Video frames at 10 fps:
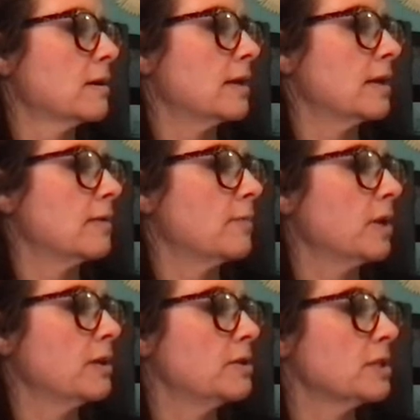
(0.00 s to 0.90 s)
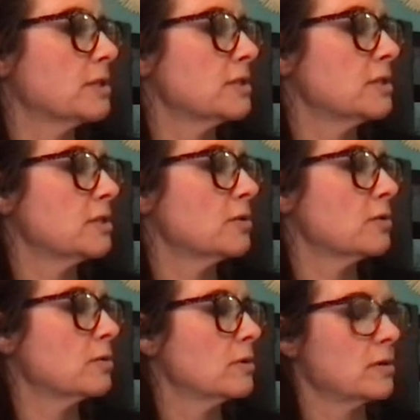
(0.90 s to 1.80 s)
and I'm going to just
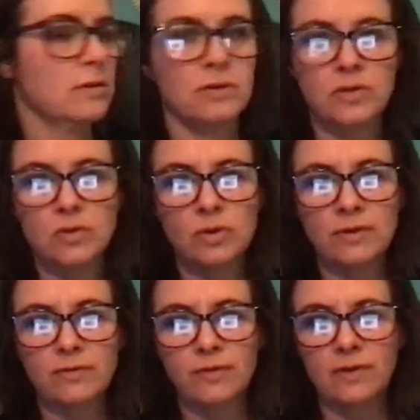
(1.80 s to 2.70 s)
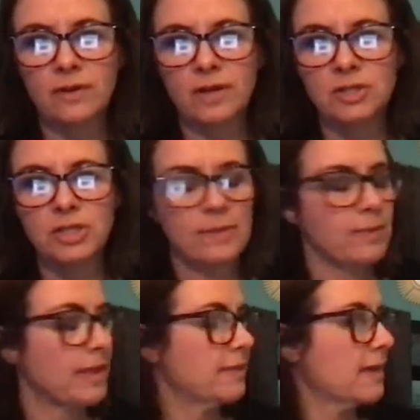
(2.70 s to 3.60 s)
do sort of a shape
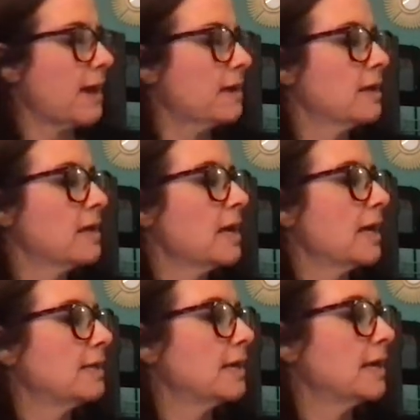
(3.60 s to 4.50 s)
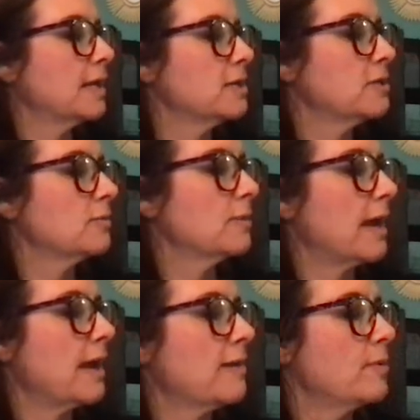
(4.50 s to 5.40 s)
like that, and then I can do my
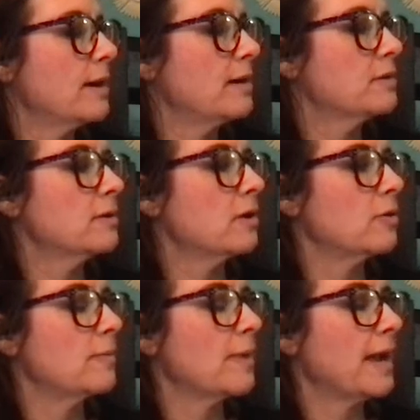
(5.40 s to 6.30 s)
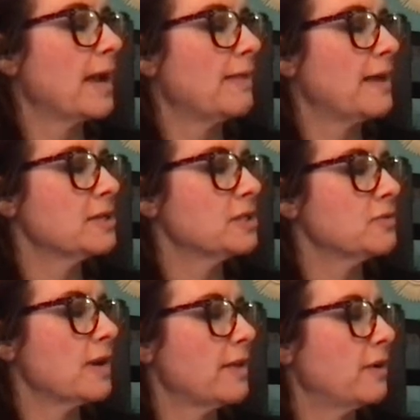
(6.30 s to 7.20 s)
eyebrow or my eyelashes
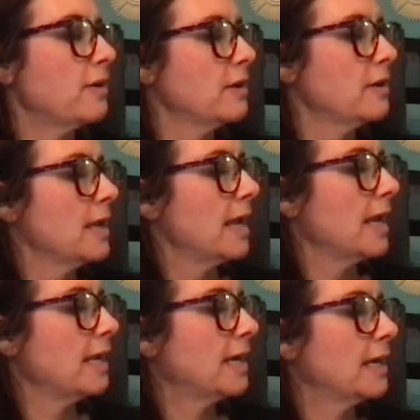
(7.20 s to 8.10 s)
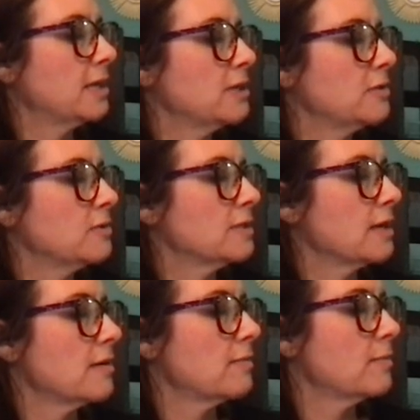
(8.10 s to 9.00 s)
rather. And I can do
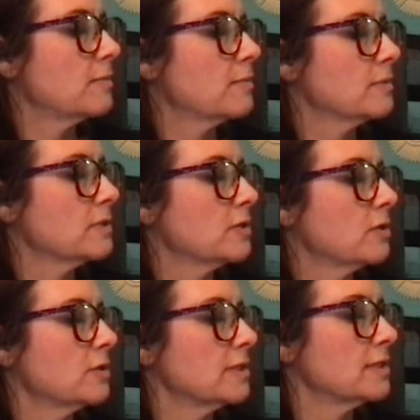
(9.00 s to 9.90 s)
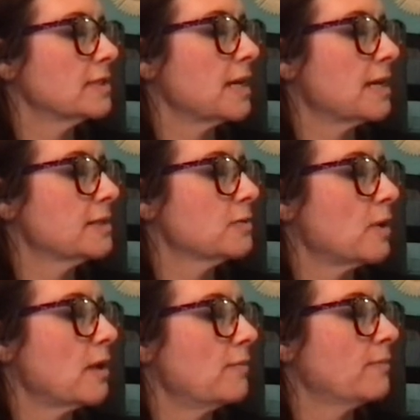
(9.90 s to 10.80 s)
some circles inside as
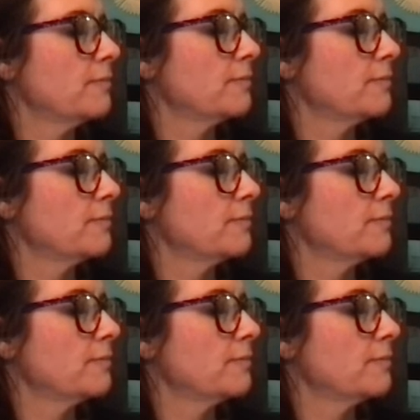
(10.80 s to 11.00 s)
well.